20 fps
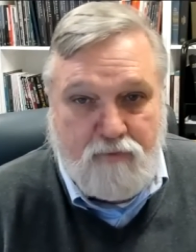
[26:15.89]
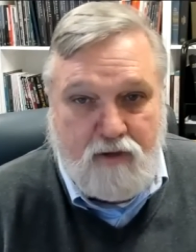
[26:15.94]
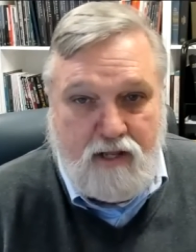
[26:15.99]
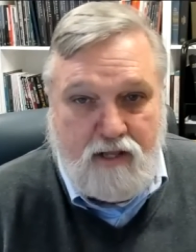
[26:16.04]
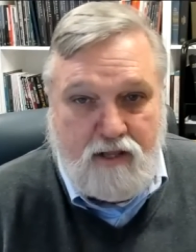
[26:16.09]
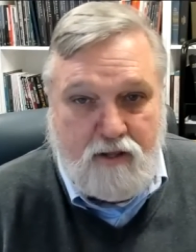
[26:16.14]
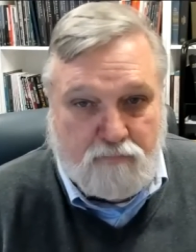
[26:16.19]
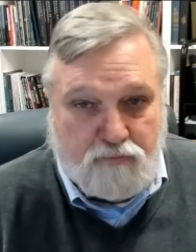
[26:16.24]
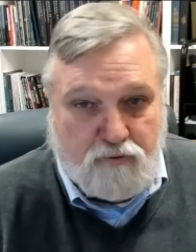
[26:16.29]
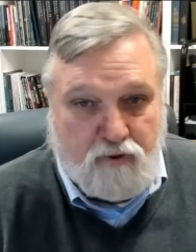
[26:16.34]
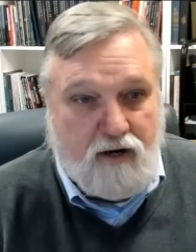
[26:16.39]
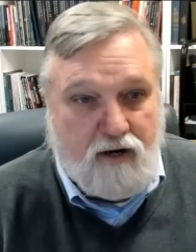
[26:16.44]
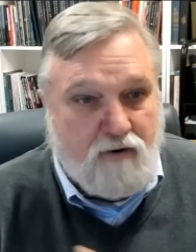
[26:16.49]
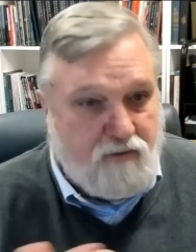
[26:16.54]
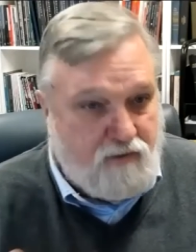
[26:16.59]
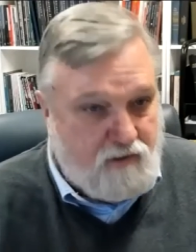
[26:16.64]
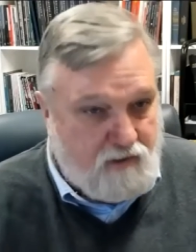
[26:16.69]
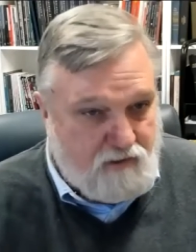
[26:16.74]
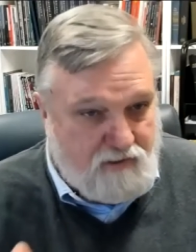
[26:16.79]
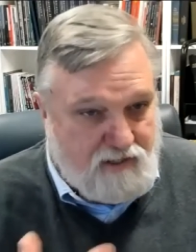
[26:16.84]
in the prayer
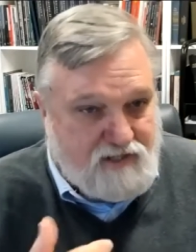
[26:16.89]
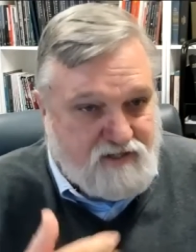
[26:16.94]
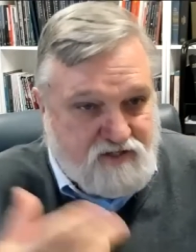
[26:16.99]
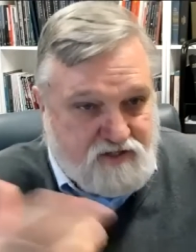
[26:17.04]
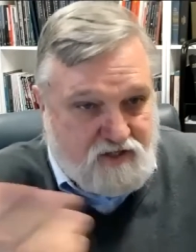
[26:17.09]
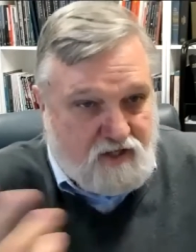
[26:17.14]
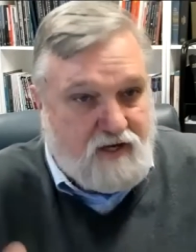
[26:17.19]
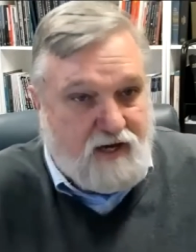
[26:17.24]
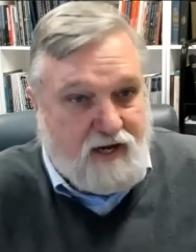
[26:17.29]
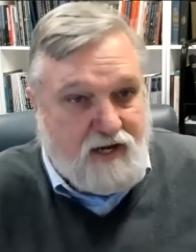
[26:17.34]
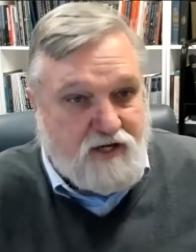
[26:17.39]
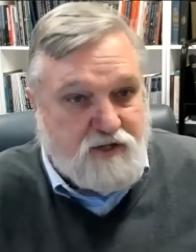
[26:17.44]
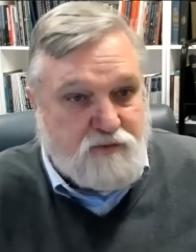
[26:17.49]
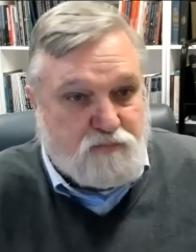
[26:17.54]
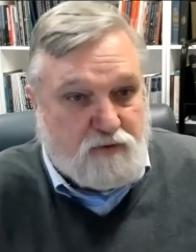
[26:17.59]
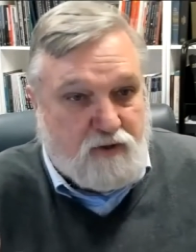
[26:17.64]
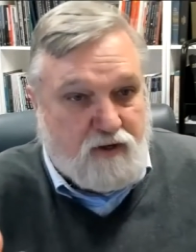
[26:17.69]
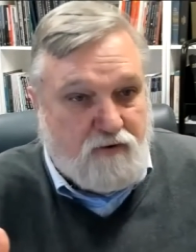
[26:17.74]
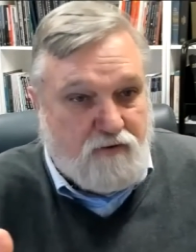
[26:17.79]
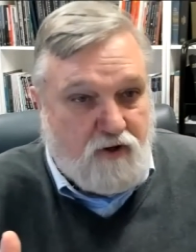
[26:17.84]
the instantaneous
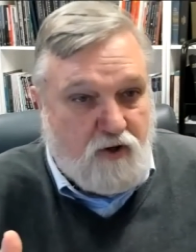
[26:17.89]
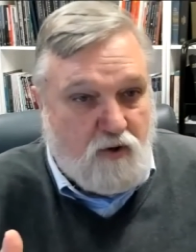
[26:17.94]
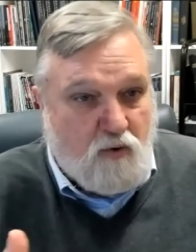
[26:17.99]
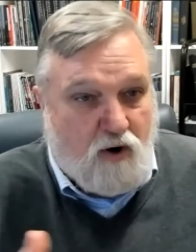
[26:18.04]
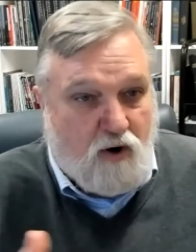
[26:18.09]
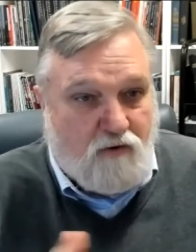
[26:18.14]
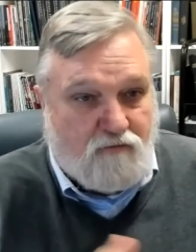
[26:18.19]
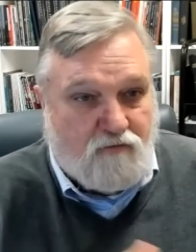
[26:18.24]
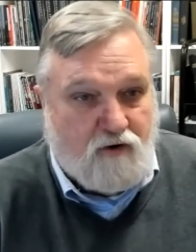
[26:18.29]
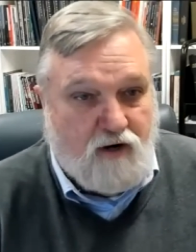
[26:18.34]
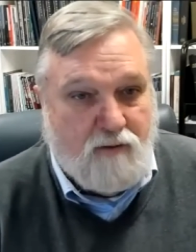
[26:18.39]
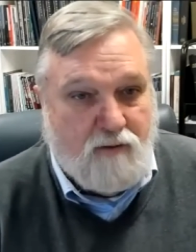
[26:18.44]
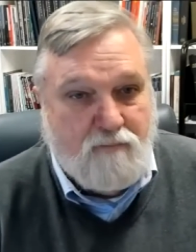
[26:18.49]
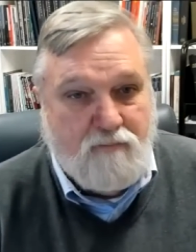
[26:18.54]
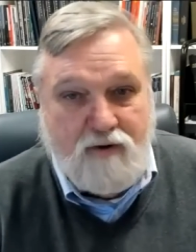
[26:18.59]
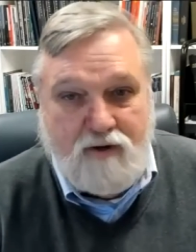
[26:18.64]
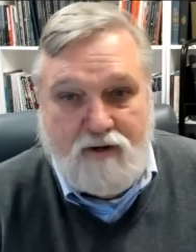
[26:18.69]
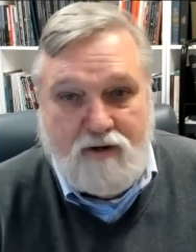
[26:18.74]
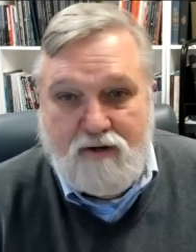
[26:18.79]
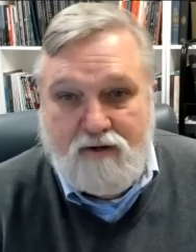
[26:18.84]
prayer that you offer up
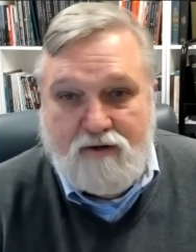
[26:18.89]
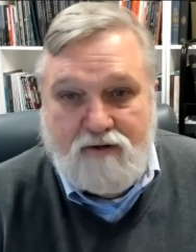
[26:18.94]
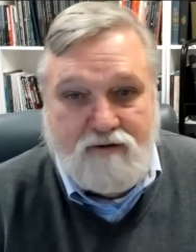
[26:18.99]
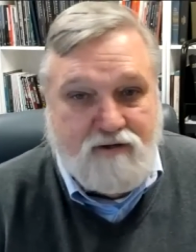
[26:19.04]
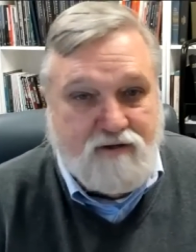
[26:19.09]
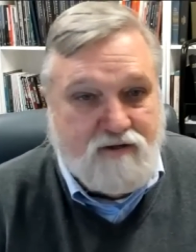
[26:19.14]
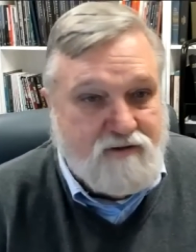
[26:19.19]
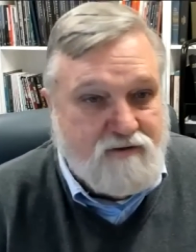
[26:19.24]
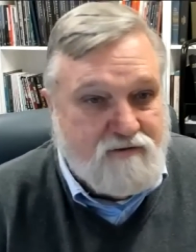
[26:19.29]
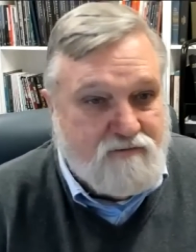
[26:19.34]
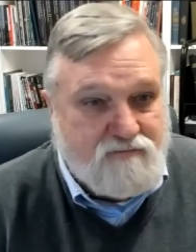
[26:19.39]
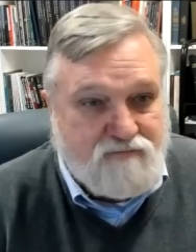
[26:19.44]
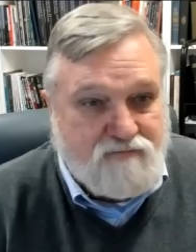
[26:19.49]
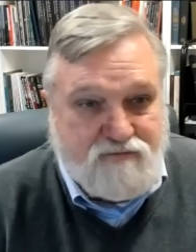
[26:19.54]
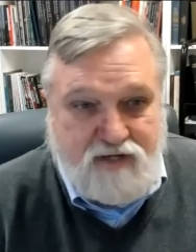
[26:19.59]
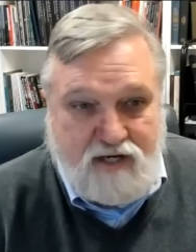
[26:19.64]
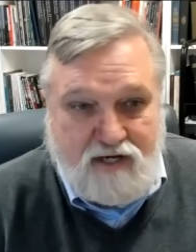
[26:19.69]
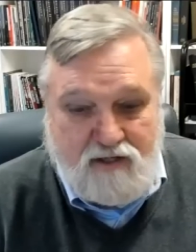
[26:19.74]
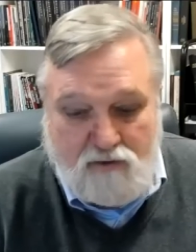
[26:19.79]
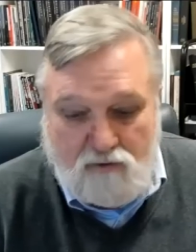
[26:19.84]
to
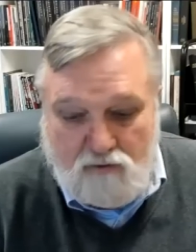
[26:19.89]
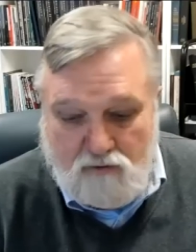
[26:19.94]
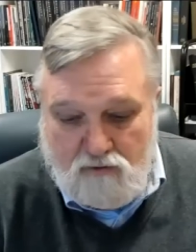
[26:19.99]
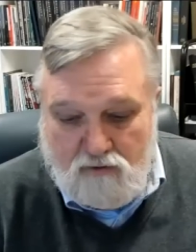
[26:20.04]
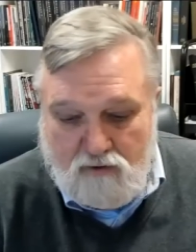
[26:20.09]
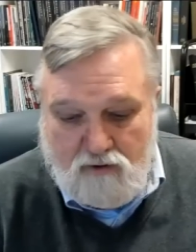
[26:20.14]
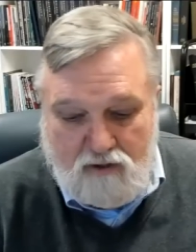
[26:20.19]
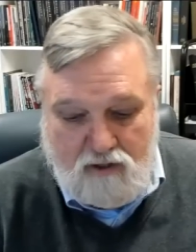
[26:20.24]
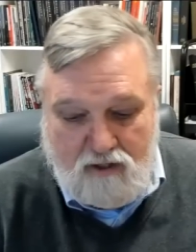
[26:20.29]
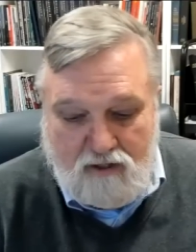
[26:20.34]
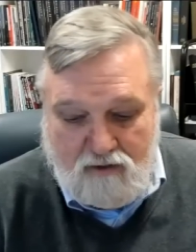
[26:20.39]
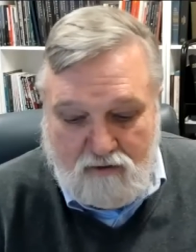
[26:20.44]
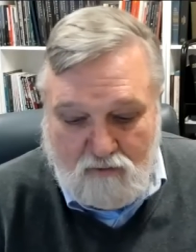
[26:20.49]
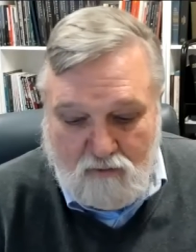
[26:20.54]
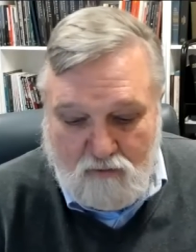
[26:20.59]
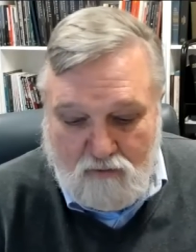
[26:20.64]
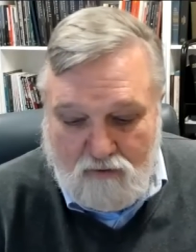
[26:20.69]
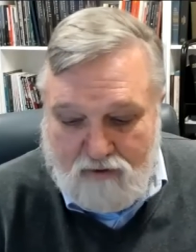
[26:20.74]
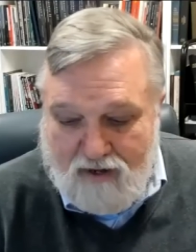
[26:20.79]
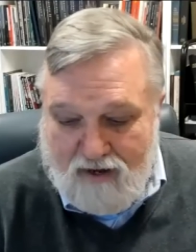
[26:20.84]
say uh,
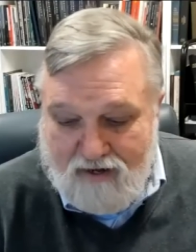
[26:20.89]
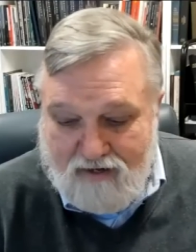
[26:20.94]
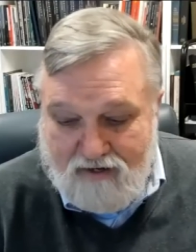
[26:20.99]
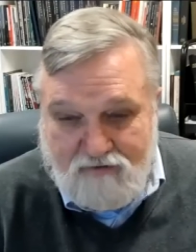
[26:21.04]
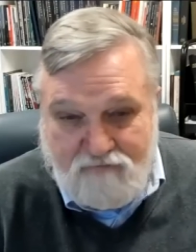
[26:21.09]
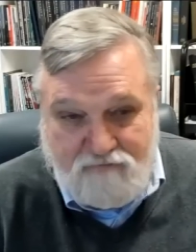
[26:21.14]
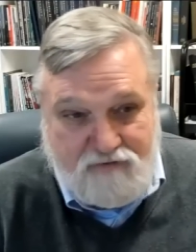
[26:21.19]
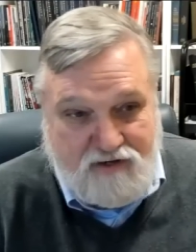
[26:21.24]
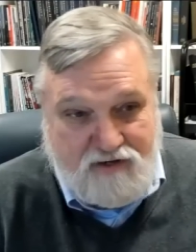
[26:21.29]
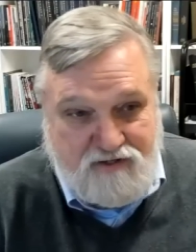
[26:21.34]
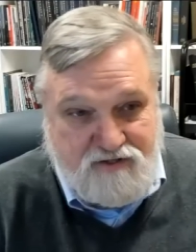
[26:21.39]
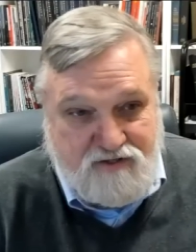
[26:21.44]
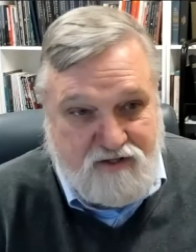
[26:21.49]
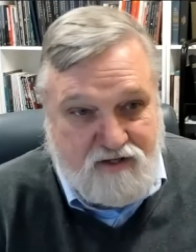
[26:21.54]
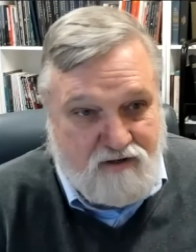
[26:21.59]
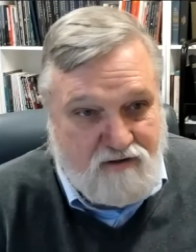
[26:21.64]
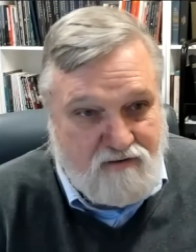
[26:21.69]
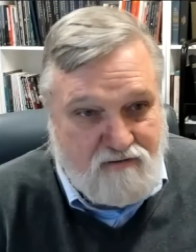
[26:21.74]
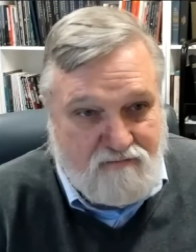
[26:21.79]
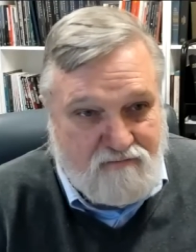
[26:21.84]
Lord, I confess
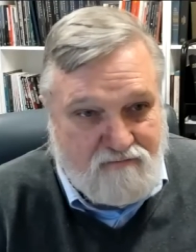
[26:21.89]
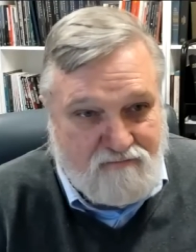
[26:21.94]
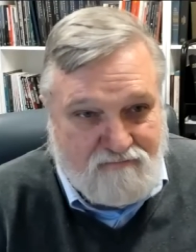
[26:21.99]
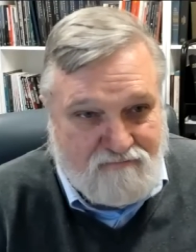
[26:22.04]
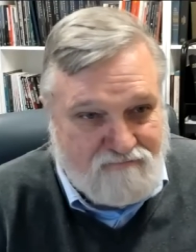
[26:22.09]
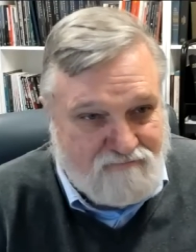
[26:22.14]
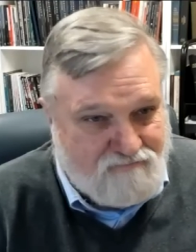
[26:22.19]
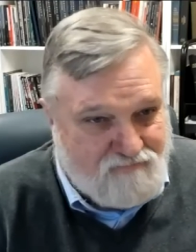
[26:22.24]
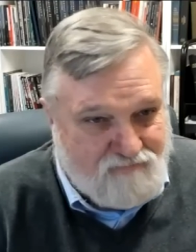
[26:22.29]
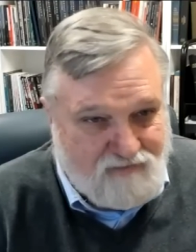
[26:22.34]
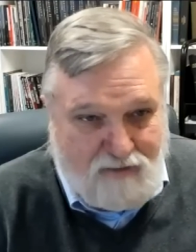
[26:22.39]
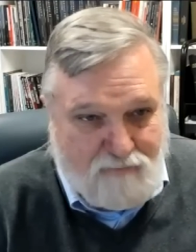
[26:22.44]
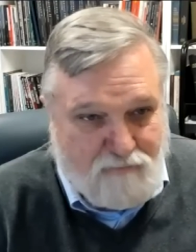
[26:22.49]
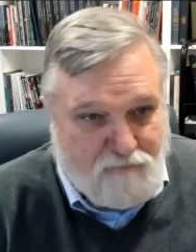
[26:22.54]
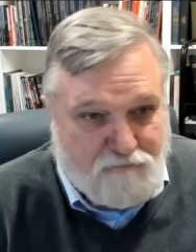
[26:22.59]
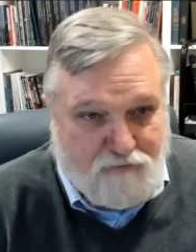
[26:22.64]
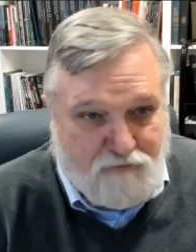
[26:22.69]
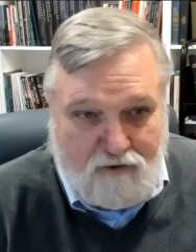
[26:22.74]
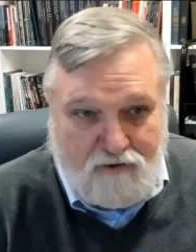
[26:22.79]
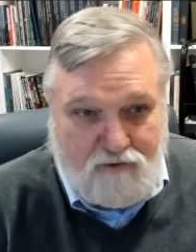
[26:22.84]
that I'm a
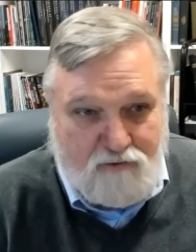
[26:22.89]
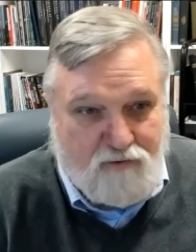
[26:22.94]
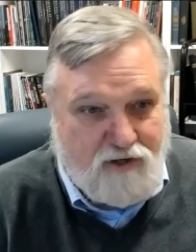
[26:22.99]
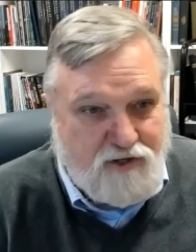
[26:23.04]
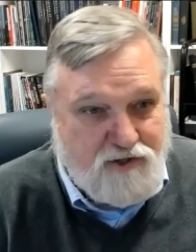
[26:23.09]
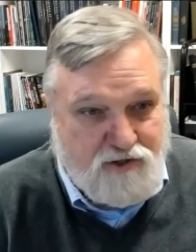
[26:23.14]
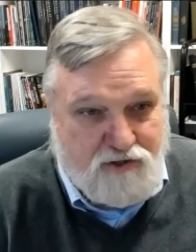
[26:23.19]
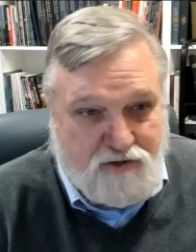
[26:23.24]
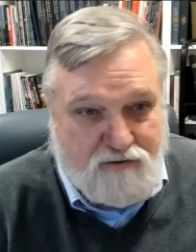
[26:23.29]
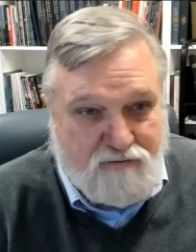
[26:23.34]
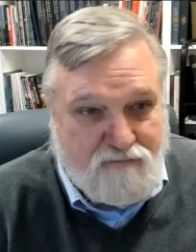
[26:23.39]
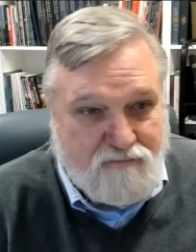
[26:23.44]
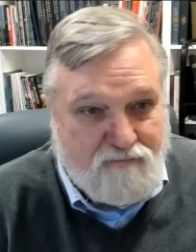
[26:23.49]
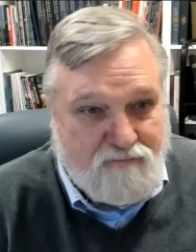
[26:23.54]
fallen creature.